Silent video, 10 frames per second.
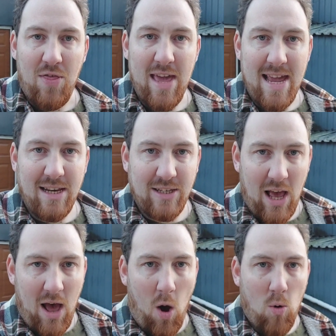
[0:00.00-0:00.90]
These
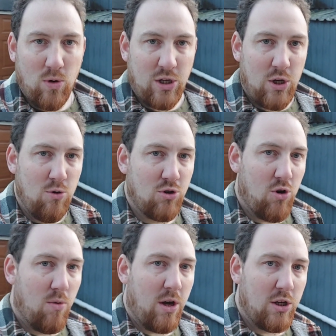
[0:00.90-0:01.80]
old
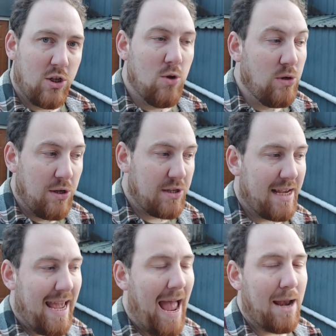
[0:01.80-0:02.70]
two-stroke scooters
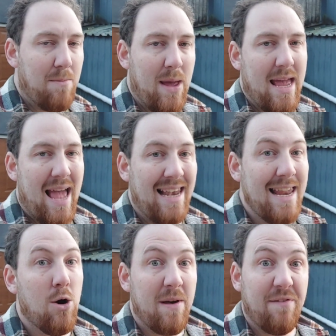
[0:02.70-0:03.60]
can be a
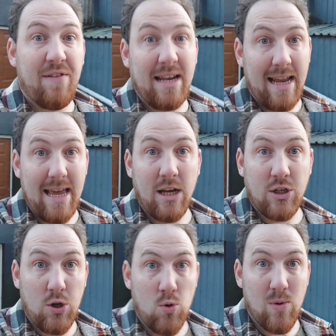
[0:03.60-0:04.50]
little bit fiddly
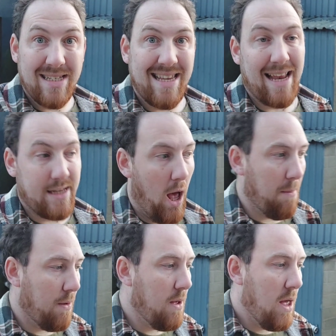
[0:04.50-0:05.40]
to set
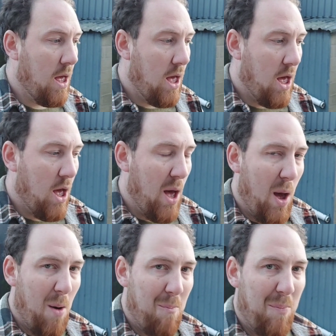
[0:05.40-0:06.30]
up,
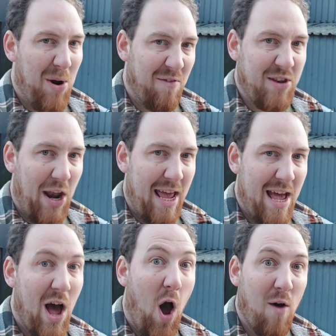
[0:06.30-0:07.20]
but I've done it.
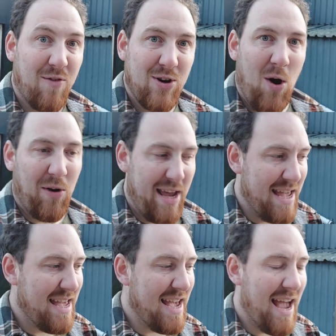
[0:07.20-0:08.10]
I've got it,
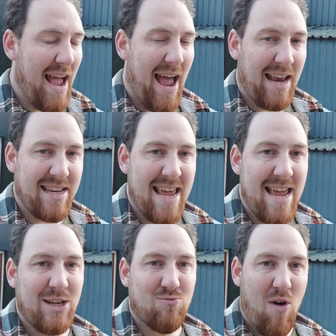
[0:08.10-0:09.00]
and it
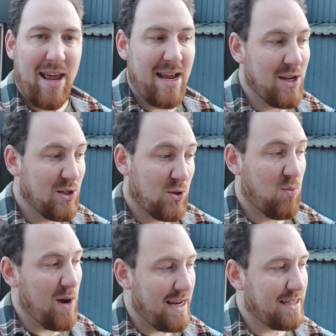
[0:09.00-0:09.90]
is running
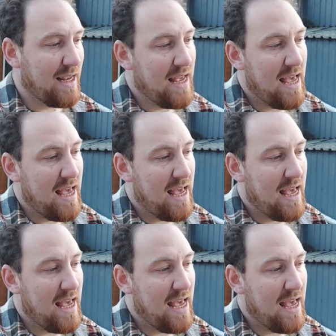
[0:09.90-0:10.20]
sweet.